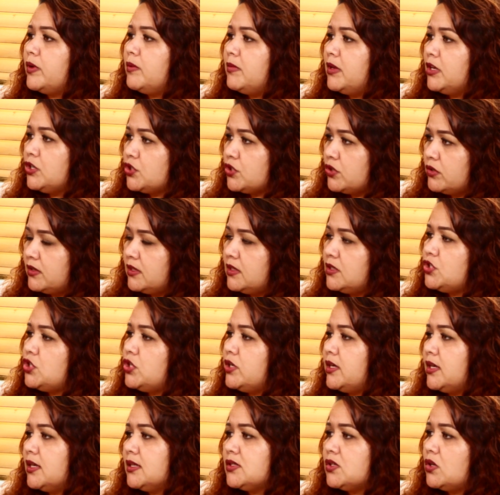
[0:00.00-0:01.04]
we make mm-hmm. sure that she
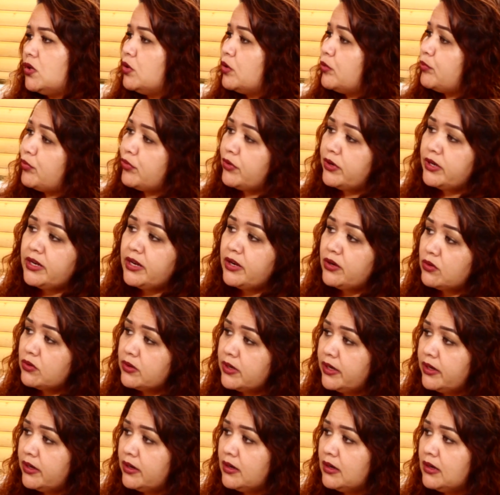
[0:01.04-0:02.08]
gets all her prenatal
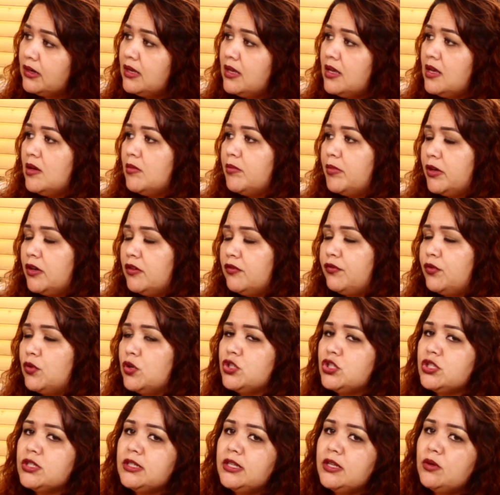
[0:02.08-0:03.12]
care. But
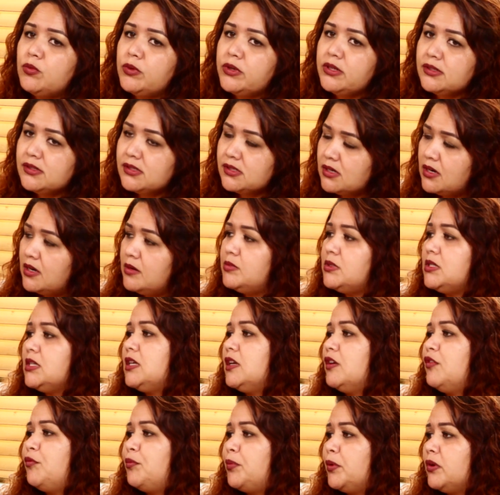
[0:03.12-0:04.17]
unfortunately, when it's time to
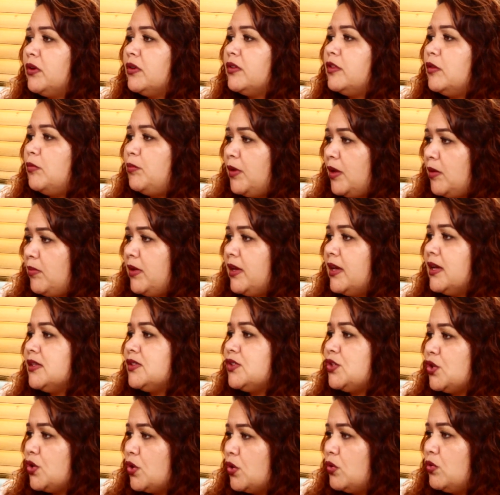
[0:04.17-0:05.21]
give birth, the baby has
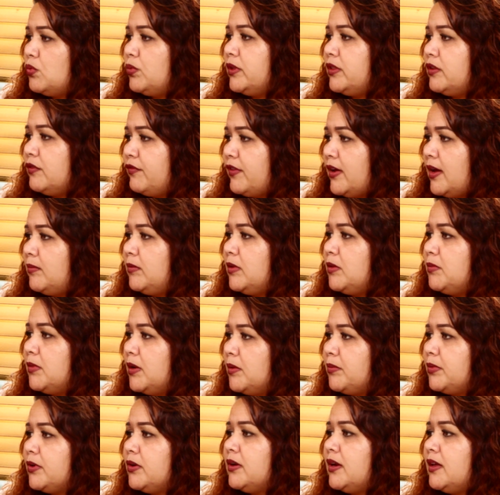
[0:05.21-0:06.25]
to go with a family
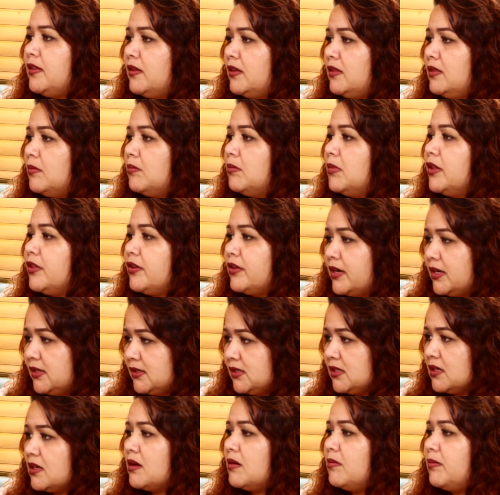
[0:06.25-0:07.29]
member, and then the mother has
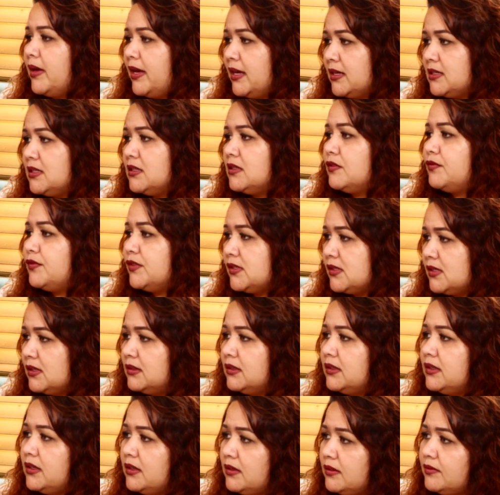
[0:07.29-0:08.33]
to come back to the
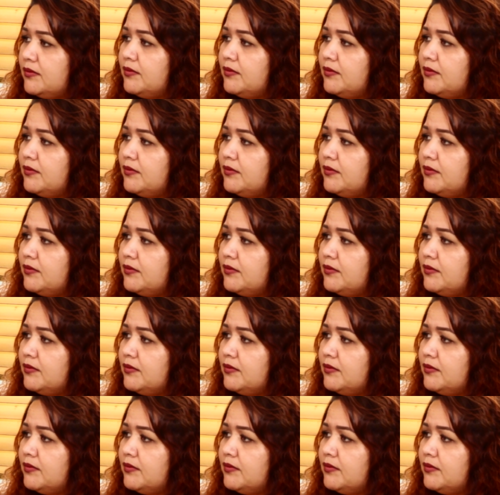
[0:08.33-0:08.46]
facility.